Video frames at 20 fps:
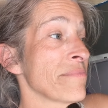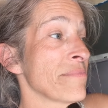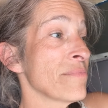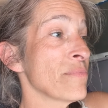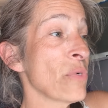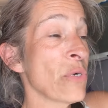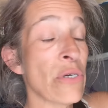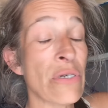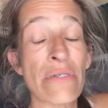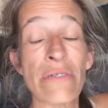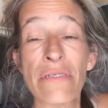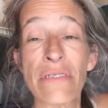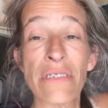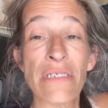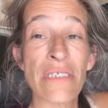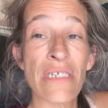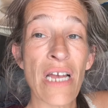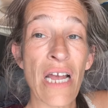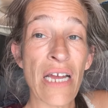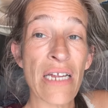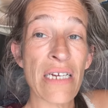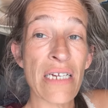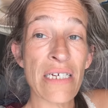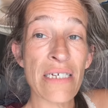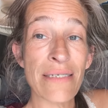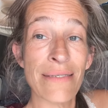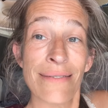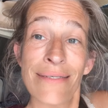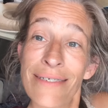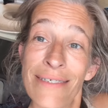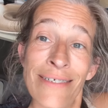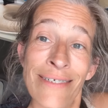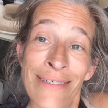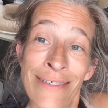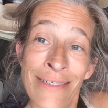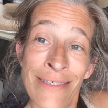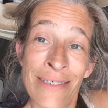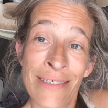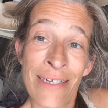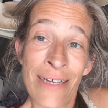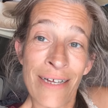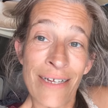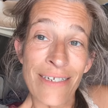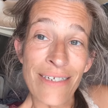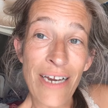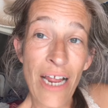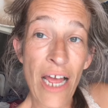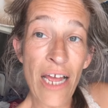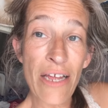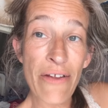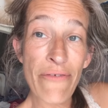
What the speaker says: we're kind of not